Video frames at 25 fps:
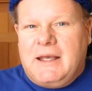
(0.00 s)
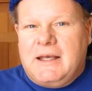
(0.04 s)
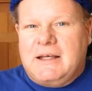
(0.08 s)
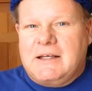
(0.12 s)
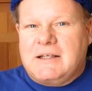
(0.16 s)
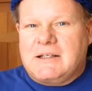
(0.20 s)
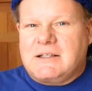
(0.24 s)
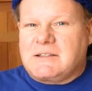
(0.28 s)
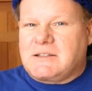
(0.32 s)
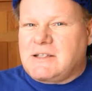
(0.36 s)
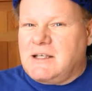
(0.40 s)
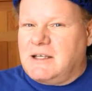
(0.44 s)

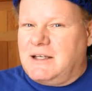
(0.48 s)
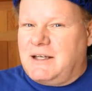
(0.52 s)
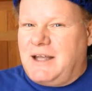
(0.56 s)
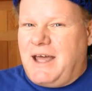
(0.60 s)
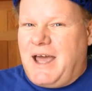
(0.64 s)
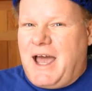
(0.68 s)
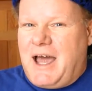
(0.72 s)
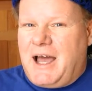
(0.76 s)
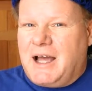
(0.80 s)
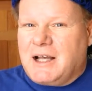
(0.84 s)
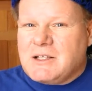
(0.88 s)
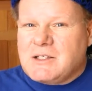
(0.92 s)
is
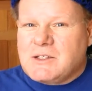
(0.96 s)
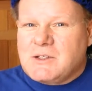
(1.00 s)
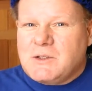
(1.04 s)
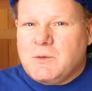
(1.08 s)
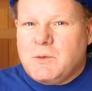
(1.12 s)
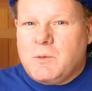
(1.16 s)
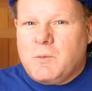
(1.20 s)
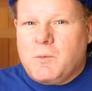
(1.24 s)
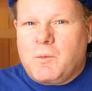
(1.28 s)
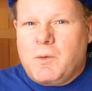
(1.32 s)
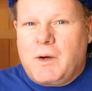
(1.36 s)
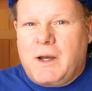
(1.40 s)
an
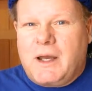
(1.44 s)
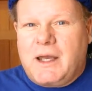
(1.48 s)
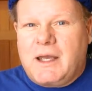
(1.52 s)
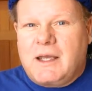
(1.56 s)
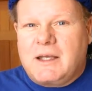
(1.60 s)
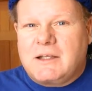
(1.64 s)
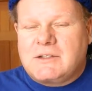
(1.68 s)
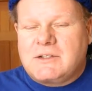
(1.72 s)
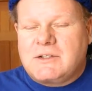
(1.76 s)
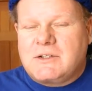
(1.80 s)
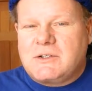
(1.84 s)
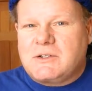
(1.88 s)
excellent
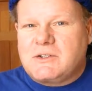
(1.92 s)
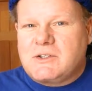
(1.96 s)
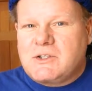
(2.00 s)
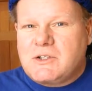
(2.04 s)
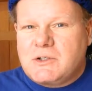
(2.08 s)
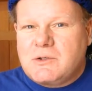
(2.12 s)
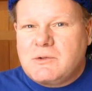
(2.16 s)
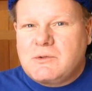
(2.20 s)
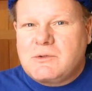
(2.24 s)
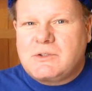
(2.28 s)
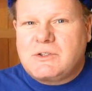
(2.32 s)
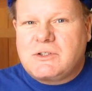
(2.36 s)
way to
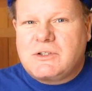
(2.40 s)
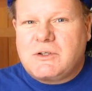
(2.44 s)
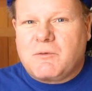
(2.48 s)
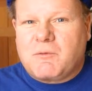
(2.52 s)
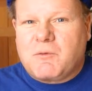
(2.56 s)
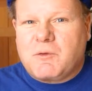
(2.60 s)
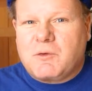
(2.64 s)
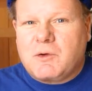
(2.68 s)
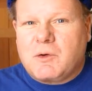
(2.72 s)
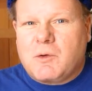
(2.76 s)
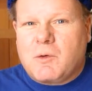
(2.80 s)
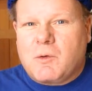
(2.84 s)
choose
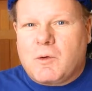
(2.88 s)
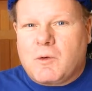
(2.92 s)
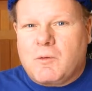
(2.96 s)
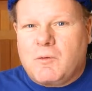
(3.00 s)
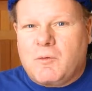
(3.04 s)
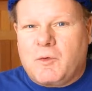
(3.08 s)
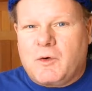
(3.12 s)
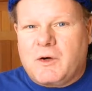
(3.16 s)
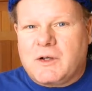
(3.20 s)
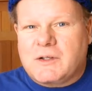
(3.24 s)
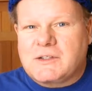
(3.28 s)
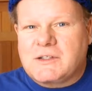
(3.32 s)
different
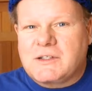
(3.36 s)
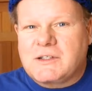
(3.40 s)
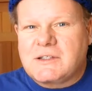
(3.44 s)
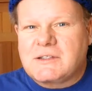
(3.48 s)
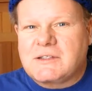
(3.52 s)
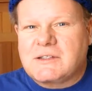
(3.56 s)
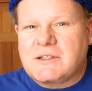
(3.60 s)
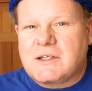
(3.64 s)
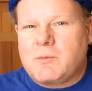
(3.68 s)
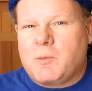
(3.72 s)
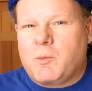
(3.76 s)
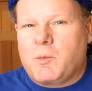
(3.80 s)
chord
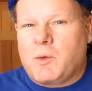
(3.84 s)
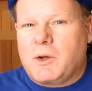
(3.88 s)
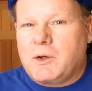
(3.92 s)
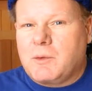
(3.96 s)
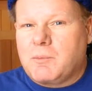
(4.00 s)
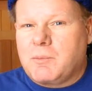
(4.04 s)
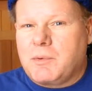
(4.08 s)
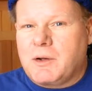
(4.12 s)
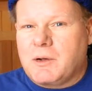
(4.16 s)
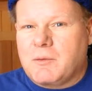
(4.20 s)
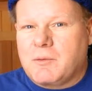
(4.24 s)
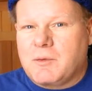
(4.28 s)
voicings when
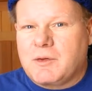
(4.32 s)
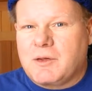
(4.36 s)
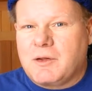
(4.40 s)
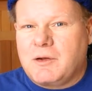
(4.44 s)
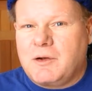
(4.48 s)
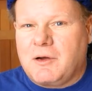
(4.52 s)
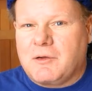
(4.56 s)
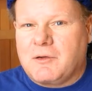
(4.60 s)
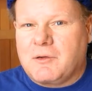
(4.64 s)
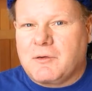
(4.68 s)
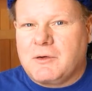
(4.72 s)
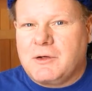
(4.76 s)
you're playing with
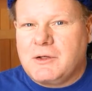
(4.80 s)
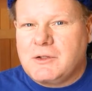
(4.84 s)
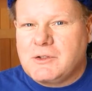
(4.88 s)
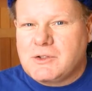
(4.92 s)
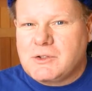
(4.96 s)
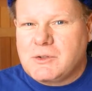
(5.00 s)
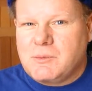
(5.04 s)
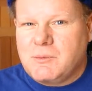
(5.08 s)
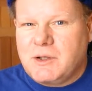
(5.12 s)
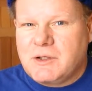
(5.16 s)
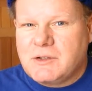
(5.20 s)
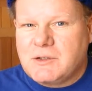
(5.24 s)
another
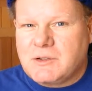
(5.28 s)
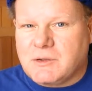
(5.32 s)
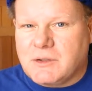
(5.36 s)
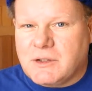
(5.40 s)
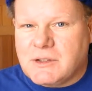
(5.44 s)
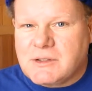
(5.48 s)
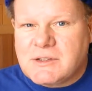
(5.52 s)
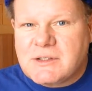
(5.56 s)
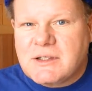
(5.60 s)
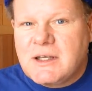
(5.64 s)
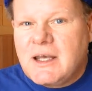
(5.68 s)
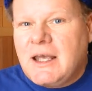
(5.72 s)

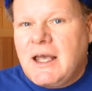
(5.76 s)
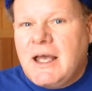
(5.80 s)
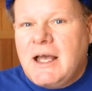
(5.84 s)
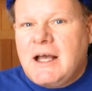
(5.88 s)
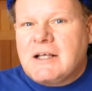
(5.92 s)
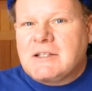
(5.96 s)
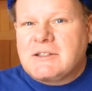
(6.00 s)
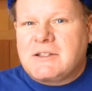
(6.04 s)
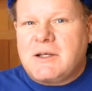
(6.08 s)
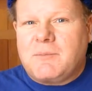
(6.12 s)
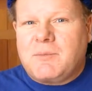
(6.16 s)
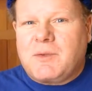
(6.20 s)
instrumentalist.
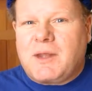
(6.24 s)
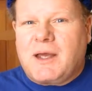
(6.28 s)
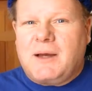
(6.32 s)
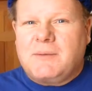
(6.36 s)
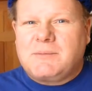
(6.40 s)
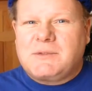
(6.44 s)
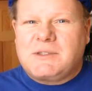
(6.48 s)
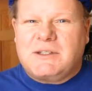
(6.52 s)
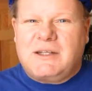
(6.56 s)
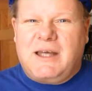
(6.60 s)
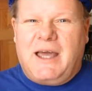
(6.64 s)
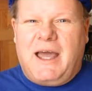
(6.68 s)

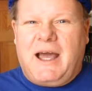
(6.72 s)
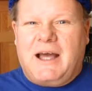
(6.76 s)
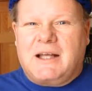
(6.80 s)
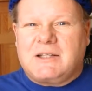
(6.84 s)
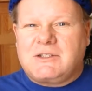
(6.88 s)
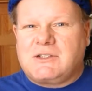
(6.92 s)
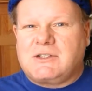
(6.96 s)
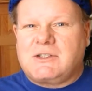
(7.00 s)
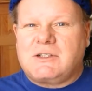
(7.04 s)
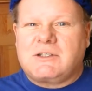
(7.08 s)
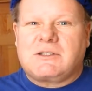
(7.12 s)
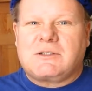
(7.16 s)
Sometimes it
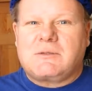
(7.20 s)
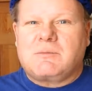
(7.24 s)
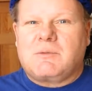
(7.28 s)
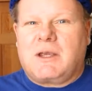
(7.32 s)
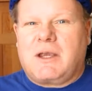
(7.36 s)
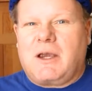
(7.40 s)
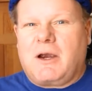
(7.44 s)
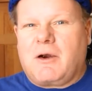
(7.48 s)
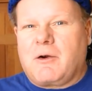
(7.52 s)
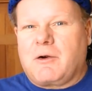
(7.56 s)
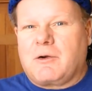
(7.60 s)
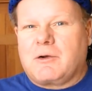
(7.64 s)
adds just some
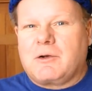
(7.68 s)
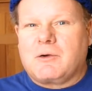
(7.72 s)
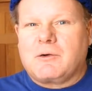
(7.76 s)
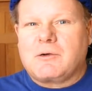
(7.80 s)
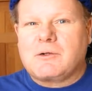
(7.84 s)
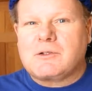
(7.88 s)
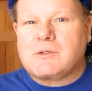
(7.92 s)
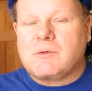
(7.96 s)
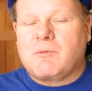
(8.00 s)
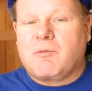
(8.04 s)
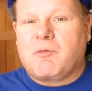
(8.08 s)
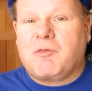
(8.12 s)

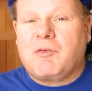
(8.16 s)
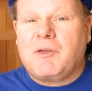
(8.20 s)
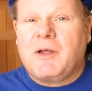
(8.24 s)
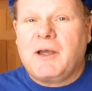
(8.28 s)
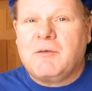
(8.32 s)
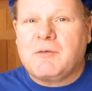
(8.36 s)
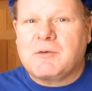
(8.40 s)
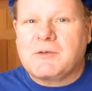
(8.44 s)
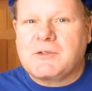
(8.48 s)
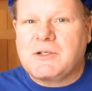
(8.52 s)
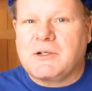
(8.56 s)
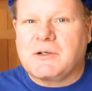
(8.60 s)
character or some
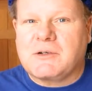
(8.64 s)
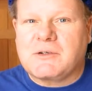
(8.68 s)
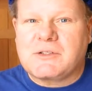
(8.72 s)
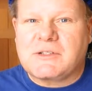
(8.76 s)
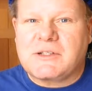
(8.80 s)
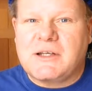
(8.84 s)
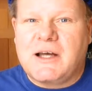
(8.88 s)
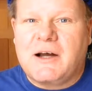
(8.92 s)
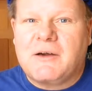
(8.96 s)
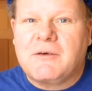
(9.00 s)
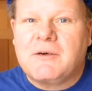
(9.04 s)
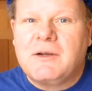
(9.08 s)
flavor to your
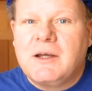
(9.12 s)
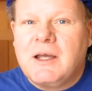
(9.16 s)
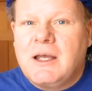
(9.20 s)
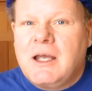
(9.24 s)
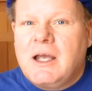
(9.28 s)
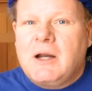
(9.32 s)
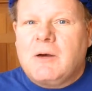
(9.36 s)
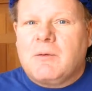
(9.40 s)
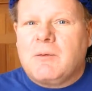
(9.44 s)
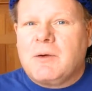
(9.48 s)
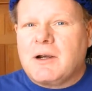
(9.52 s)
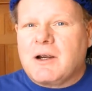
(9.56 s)
sound.
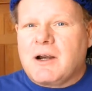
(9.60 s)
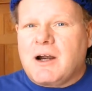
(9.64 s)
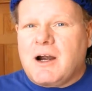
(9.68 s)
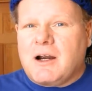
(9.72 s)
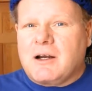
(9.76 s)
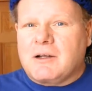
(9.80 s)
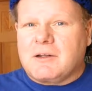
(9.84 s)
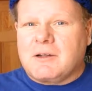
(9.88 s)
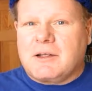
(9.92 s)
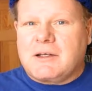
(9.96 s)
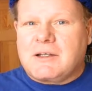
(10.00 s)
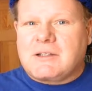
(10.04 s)

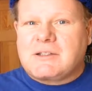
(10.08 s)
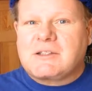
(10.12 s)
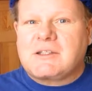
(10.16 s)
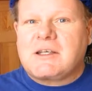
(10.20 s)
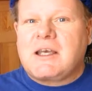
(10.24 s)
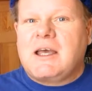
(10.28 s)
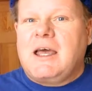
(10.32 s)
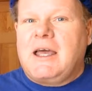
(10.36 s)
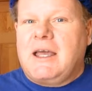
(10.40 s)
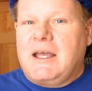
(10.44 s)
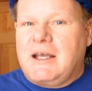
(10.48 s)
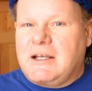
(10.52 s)

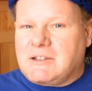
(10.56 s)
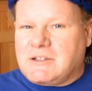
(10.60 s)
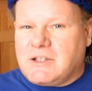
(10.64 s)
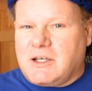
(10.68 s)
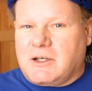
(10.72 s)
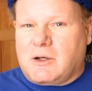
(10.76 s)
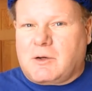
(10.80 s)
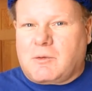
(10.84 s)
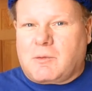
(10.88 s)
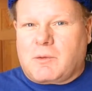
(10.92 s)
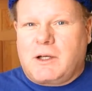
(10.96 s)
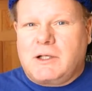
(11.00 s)
Regardless, it's
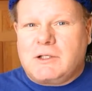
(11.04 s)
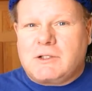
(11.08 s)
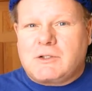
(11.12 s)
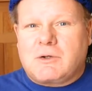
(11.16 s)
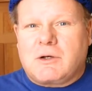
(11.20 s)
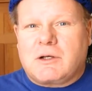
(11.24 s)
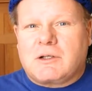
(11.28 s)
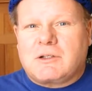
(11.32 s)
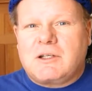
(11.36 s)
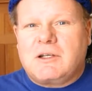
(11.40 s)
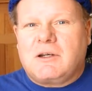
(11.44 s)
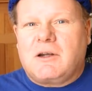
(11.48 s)
a great
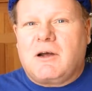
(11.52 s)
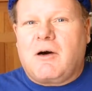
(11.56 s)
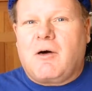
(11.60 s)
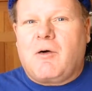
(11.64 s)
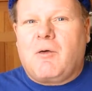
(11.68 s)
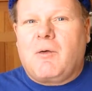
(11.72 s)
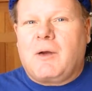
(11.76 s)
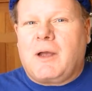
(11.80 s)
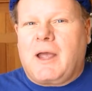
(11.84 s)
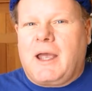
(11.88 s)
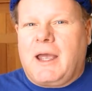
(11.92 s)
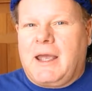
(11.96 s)
trick to
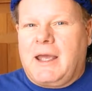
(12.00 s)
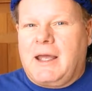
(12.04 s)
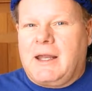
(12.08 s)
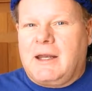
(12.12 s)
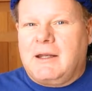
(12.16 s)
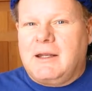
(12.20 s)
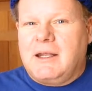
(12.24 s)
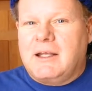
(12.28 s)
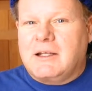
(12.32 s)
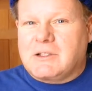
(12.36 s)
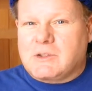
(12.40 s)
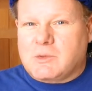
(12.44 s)
know,
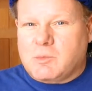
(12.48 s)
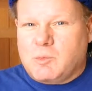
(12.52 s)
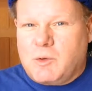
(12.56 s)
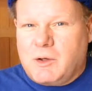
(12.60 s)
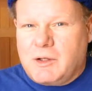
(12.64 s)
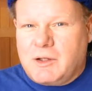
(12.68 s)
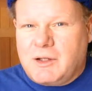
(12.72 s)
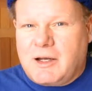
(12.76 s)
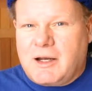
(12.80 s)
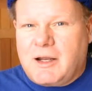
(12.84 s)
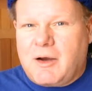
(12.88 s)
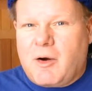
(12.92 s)
and it's
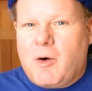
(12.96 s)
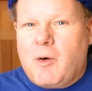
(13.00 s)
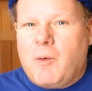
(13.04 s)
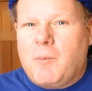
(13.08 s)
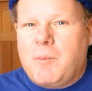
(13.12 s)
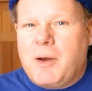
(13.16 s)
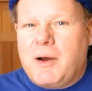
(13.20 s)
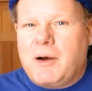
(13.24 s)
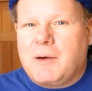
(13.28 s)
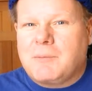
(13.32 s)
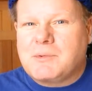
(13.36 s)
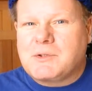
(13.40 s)
one that I
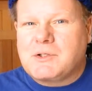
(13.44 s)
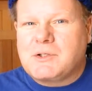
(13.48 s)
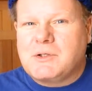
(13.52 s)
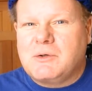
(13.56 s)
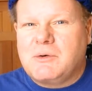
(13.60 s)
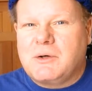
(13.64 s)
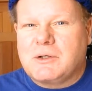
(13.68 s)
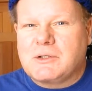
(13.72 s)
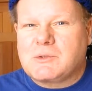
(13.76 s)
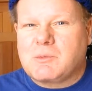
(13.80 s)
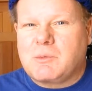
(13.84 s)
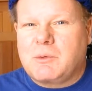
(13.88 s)
hope helps
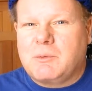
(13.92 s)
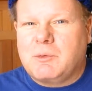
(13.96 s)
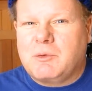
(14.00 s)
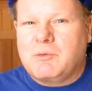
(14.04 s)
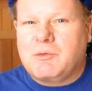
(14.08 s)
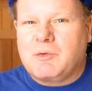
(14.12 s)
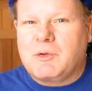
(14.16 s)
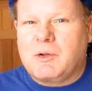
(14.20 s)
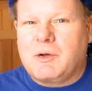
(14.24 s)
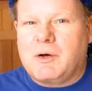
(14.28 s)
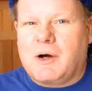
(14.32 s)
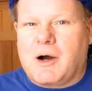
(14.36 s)
you as we
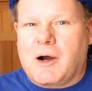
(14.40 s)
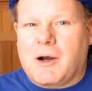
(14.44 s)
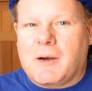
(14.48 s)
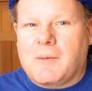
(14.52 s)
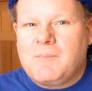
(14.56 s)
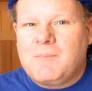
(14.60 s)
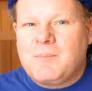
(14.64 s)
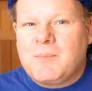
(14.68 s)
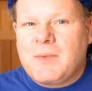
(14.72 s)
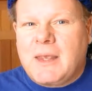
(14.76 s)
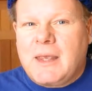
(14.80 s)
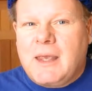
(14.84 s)
move
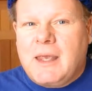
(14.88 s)
along.